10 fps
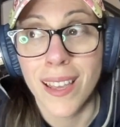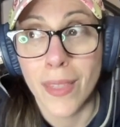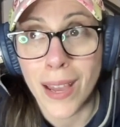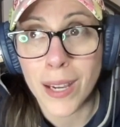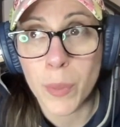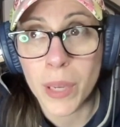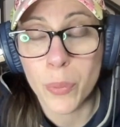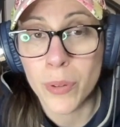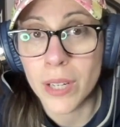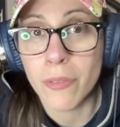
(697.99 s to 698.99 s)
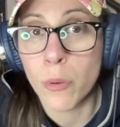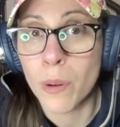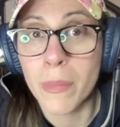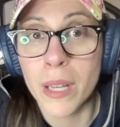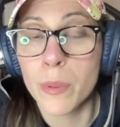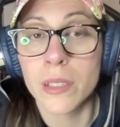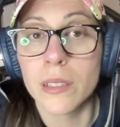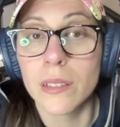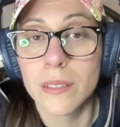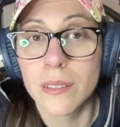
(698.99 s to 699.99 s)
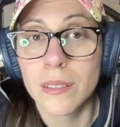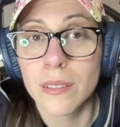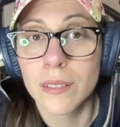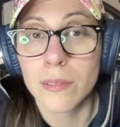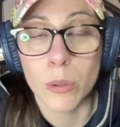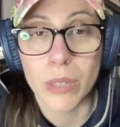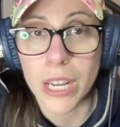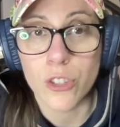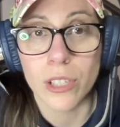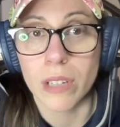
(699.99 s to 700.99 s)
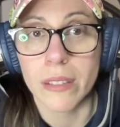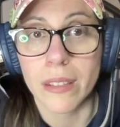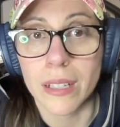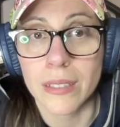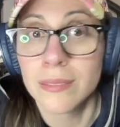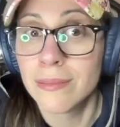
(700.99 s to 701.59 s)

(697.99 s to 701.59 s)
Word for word: that could be a pretty formidable rotation right there.